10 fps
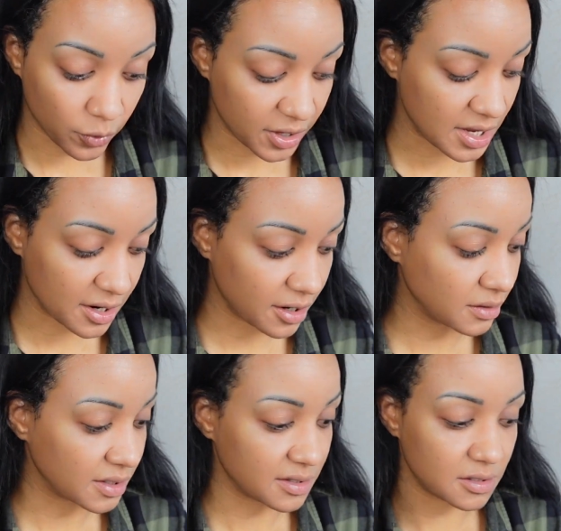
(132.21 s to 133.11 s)
We're
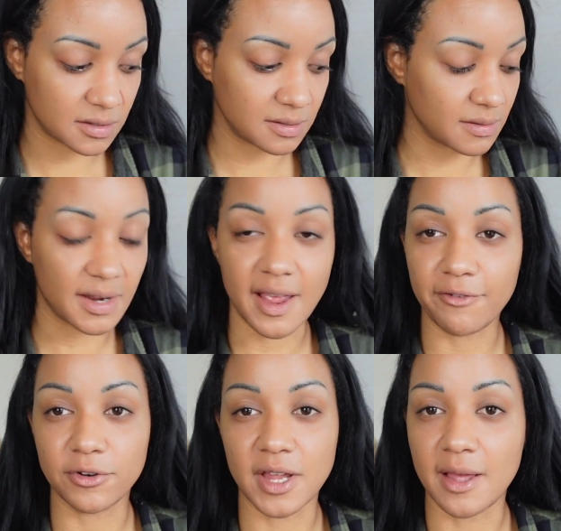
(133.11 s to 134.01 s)
here. This is an
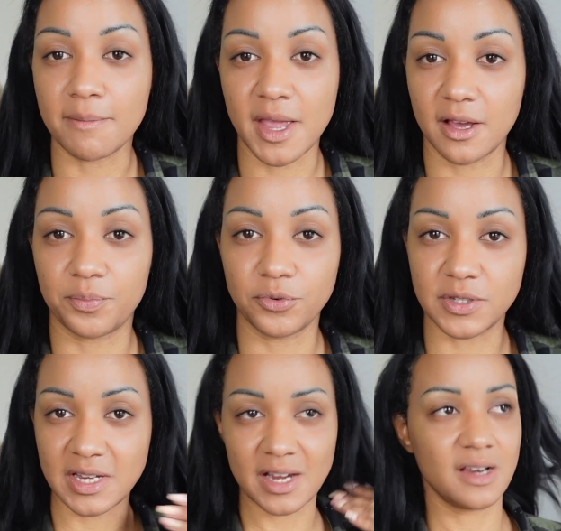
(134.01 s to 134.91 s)
everyday makeup
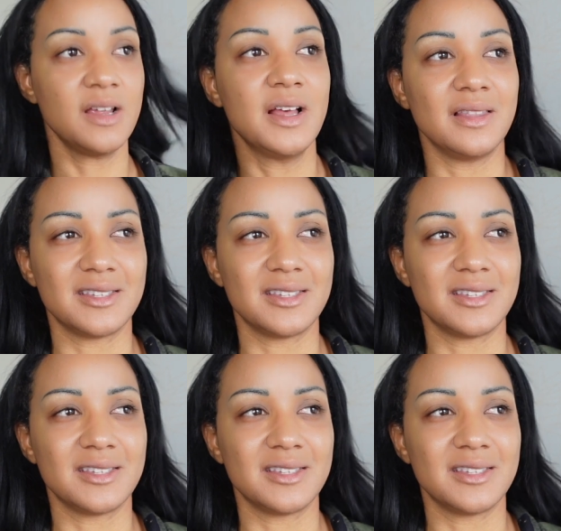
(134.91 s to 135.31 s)
routine.